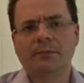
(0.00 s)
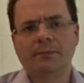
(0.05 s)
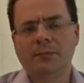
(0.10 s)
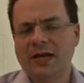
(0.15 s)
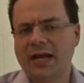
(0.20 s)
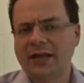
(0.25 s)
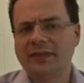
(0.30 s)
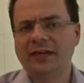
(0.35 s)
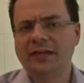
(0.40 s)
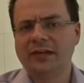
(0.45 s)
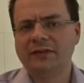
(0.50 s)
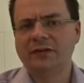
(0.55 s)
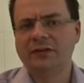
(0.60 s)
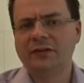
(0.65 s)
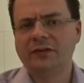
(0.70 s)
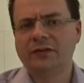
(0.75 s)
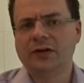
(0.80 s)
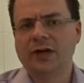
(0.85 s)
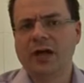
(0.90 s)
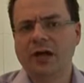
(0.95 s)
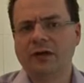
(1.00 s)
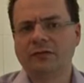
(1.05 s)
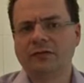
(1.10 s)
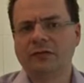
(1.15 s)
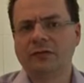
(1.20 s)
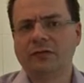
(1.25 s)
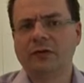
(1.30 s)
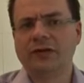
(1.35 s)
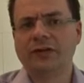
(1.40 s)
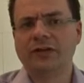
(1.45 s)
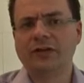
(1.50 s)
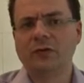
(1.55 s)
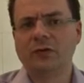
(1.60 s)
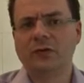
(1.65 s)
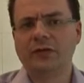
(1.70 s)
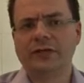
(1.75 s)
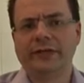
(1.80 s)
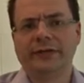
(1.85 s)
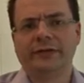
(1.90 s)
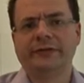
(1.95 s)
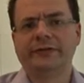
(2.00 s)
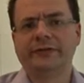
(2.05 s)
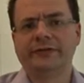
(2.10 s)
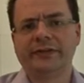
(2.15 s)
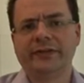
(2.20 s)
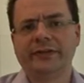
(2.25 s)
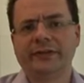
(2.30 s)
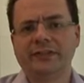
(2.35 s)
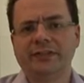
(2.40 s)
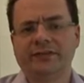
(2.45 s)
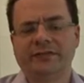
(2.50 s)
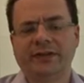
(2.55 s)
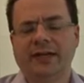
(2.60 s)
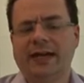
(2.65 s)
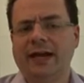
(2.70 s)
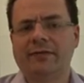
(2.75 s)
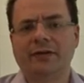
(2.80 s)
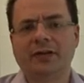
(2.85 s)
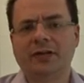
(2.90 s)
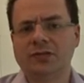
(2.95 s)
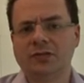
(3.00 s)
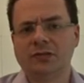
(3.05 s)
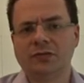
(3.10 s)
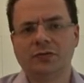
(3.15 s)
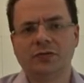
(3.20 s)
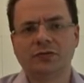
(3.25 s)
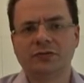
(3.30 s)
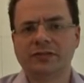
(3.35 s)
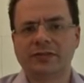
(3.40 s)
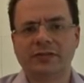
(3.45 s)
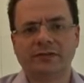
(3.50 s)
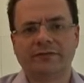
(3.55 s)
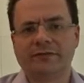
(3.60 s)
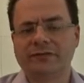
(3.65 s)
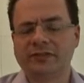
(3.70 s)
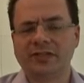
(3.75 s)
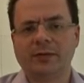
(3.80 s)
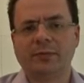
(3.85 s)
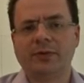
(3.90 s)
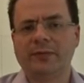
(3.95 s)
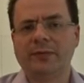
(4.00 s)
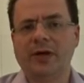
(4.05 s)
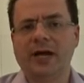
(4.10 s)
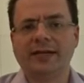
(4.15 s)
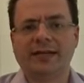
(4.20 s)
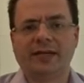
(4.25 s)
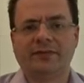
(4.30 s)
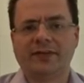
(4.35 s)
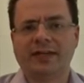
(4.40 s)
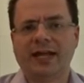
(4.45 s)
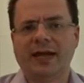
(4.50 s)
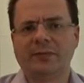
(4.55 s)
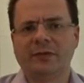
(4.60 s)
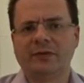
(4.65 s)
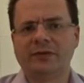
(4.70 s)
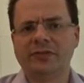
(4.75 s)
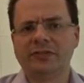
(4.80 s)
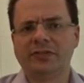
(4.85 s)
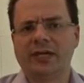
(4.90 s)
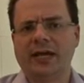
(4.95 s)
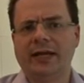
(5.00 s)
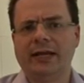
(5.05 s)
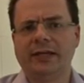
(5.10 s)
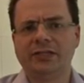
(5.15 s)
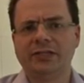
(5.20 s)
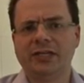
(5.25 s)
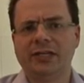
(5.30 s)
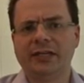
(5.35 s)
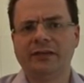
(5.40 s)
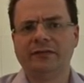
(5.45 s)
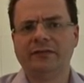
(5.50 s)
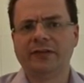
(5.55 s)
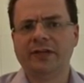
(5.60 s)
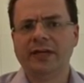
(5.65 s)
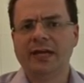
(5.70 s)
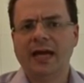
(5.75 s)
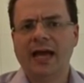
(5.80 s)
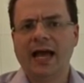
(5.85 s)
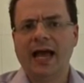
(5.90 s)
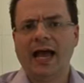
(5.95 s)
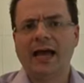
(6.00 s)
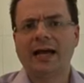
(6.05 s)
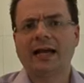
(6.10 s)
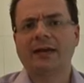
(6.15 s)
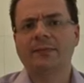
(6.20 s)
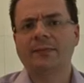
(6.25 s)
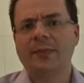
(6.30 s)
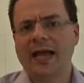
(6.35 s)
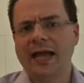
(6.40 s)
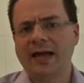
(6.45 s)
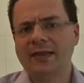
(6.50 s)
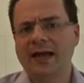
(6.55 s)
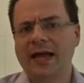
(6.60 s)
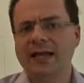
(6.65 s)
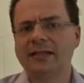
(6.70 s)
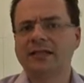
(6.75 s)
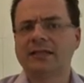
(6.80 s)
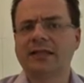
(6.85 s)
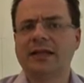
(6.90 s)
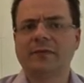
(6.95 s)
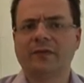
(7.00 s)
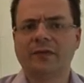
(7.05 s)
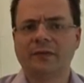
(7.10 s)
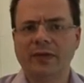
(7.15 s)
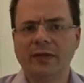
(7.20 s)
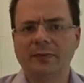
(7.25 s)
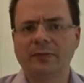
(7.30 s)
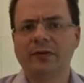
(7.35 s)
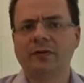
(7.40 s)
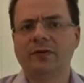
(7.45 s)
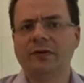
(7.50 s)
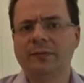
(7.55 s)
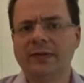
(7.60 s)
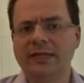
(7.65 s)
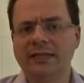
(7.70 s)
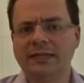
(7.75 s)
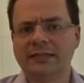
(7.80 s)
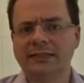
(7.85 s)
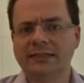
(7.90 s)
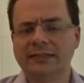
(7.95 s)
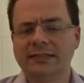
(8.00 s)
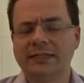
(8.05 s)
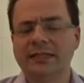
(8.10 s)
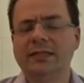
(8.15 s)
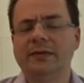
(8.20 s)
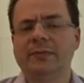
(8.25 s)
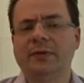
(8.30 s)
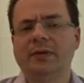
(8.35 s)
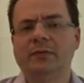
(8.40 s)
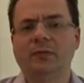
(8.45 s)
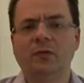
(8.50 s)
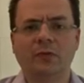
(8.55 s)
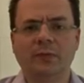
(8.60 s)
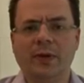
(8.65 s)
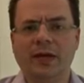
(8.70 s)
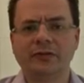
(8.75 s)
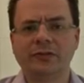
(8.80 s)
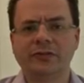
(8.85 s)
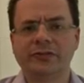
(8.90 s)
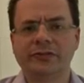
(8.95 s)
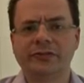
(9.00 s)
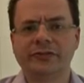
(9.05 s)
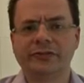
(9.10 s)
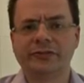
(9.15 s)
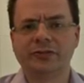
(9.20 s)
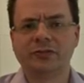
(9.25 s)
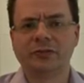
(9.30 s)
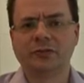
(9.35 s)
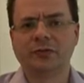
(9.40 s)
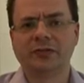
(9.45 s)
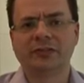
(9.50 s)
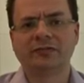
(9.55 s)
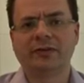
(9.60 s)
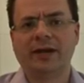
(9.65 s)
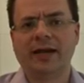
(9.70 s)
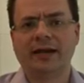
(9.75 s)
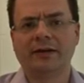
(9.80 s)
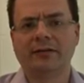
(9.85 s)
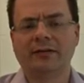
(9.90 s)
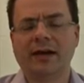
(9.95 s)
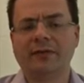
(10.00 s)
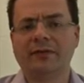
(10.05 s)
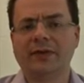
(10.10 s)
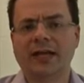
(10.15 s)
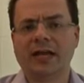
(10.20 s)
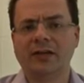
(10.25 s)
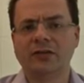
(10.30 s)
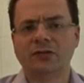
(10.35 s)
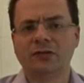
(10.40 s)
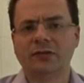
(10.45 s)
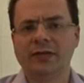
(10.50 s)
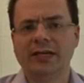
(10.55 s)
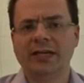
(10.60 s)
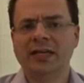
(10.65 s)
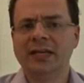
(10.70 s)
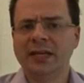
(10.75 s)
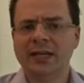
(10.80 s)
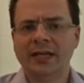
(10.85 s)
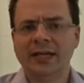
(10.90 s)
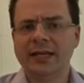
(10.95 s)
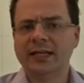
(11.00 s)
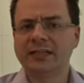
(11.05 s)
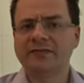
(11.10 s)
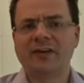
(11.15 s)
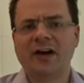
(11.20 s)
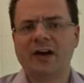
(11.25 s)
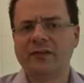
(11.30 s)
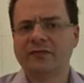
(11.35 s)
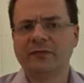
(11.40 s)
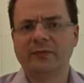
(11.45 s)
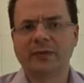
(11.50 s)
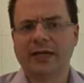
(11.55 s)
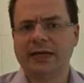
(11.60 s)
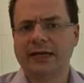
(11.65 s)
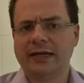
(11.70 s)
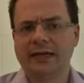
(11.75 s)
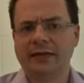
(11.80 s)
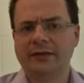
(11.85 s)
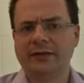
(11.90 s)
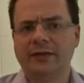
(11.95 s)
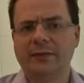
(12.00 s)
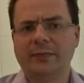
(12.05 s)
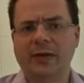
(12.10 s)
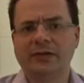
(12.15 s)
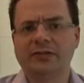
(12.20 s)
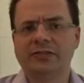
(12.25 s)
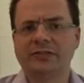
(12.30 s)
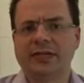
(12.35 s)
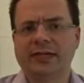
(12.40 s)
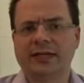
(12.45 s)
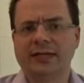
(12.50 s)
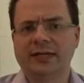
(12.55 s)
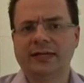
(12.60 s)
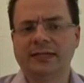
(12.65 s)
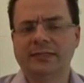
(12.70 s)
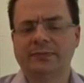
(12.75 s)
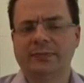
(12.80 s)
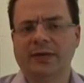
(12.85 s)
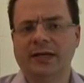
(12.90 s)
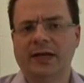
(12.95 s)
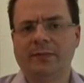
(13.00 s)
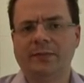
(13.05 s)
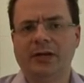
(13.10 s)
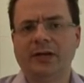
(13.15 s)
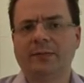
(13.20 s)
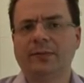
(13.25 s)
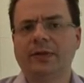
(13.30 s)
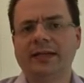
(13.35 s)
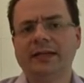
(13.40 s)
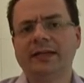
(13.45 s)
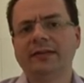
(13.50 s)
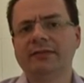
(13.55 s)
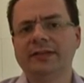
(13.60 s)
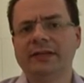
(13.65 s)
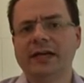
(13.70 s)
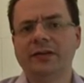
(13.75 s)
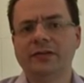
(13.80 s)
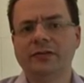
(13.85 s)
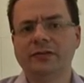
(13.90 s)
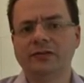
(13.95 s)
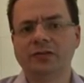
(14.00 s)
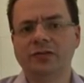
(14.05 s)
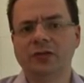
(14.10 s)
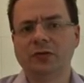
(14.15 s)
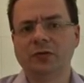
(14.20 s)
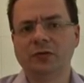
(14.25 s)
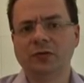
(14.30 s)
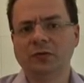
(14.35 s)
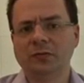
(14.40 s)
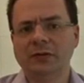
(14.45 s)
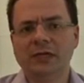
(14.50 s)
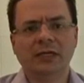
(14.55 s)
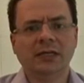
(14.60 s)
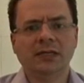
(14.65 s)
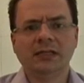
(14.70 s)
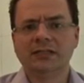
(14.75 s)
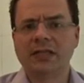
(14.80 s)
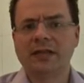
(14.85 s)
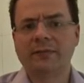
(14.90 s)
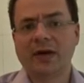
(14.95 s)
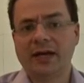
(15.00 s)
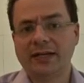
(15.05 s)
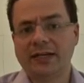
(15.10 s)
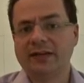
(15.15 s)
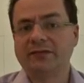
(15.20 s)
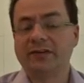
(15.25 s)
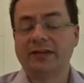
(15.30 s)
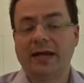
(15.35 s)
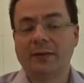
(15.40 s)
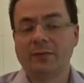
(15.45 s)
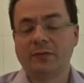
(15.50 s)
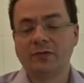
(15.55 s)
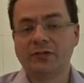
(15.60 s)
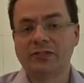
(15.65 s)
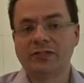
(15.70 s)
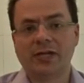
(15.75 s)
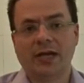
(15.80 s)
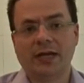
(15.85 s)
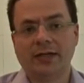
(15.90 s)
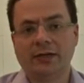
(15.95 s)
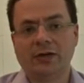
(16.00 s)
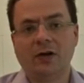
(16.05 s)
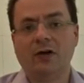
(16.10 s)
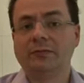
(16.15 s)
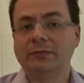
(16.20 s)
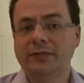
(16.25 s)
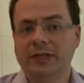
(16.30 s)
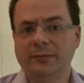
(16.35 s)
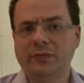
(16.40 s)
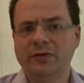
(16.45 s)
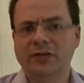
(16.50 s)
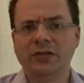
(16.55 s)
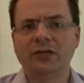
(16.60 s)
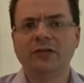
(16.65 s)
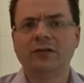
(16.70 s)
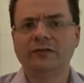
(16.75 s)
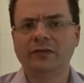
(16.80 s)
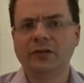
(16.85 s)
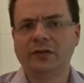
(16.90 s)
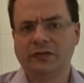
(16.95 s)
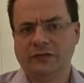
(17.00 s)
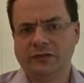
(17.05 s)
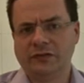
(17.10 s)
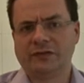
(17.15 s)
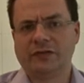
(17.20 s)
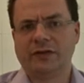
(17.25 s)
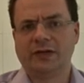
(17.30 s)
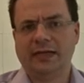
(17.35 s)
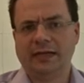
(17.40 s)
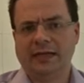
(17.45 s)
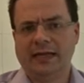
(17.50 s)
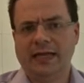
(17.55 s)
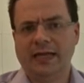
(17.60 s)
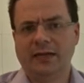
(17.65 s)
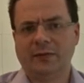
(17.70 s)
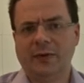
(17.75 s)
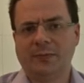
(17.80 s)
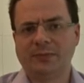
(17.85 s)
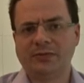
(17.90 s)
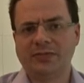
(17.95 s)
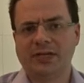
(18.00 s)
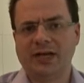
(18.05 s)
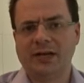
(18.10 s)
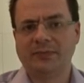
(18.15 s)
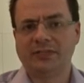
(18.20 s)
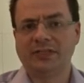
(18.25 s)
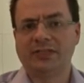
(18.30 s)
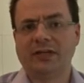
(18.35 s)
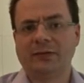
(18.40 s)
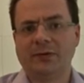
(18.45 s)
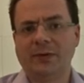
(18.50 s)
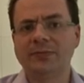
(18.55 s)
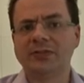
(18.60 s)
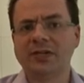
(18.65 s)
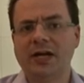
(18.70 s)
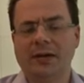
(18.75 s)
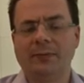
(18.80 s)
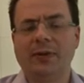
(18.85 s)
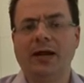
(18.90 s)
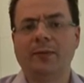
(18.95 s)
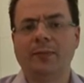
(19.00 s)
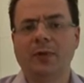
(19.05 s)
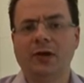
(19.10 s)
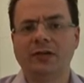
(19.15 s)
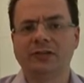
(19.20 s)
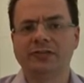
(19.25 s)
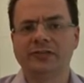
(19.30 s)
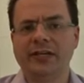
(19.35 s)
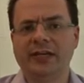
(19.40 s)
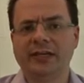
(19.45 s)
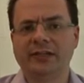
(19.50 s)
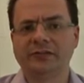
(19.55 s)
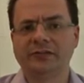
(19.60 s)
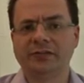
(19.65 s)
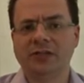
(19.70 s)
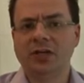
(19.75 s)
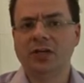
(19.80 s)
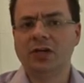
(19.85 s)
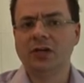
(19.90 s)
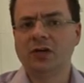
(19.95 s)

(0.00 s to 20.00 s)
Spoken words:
But I think if you look at overall at the audience that the different caricatures that, for example, the My David Cameron site achieved, and compare that to the number of people who will have seen the billboard posters that always ran around the country, it's far from clear that the poster has become a completely redundant tool. So the My David Cameron site got pretty good views for a website, particularly a website about politics.